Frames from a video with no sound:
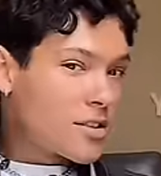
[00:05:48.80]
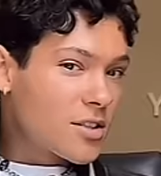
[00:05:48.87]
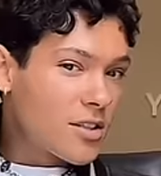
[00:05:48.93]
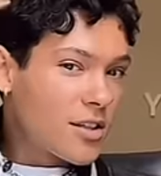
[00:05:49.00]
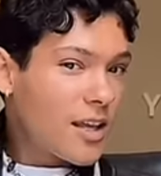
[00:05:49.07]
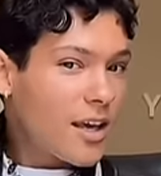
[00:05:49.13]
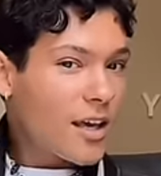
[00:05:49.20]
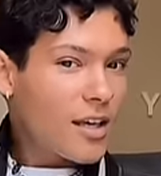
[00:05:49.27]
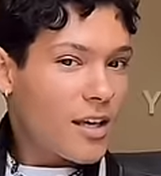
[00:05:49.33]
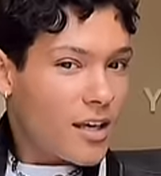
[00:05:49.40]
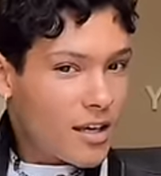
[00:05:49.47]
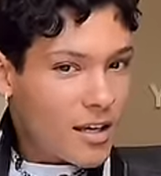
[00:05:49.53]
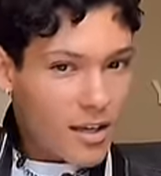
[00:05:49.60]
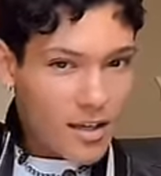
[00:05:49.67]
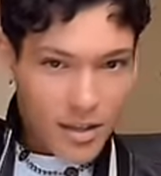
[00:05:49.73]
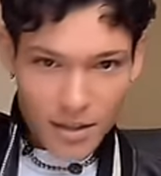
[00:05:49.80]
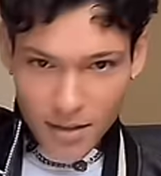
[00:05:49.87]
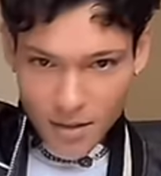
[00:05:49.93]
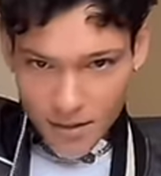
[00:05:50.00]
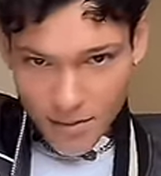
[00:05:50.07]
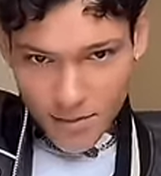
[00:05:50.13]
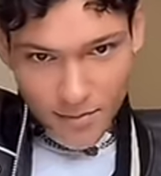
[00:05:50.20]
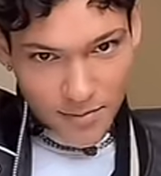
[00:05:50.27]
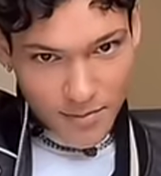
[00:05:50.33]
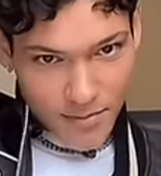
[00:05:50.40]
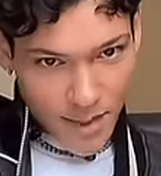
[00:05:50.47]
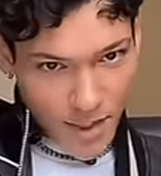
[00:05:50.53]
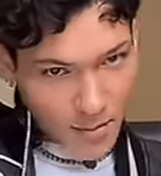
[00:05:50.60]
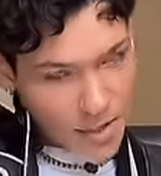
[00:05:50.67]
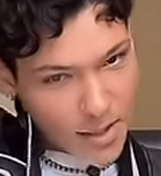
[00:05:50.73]
Should they?
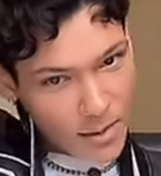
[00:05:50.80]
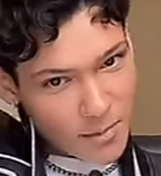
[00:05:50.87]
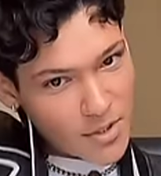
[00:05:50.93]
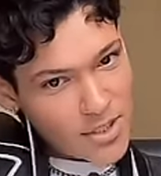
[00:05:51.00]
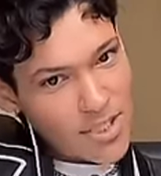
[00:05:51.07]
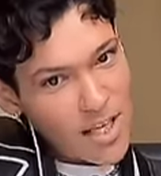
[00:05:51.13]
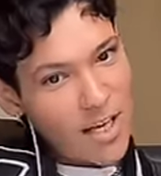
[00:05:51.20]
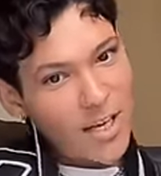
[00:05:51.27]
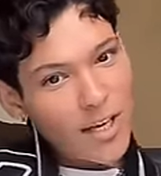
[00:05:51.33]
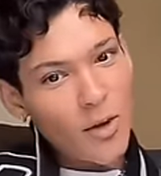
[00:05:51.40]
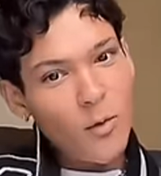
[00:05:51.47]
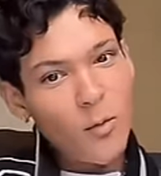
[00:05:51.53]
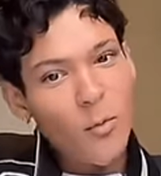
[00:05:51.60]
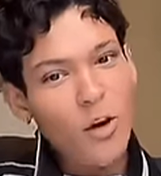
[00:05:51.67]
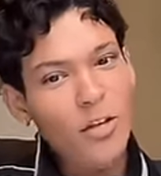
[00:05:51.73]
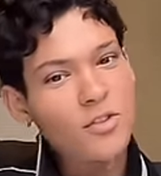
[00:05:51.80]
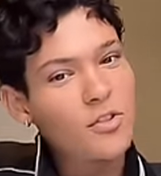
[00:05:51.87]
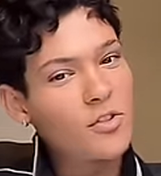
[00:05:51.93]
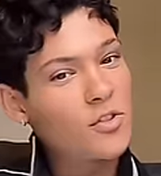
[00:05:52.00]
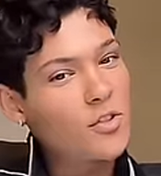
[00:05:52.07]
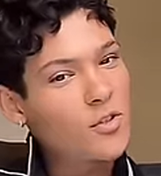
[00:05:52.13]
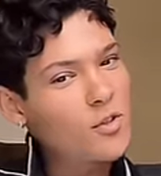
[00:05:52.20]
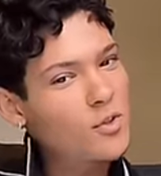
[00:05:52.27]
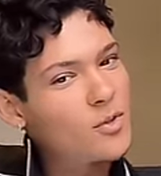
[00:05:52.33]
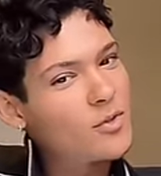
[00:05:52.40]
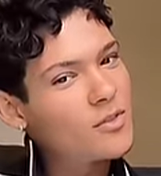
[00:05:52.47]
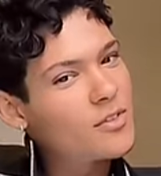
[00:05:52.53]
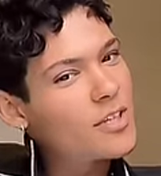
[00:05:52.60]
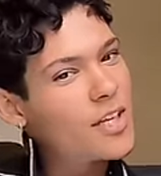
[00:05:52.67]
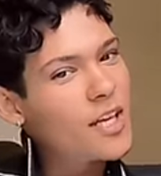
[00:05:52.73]
I mean, I'm deciding on what to
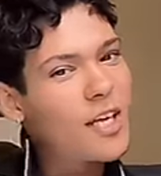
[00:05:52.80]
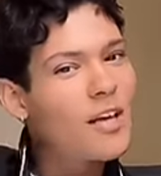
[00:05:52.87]
do.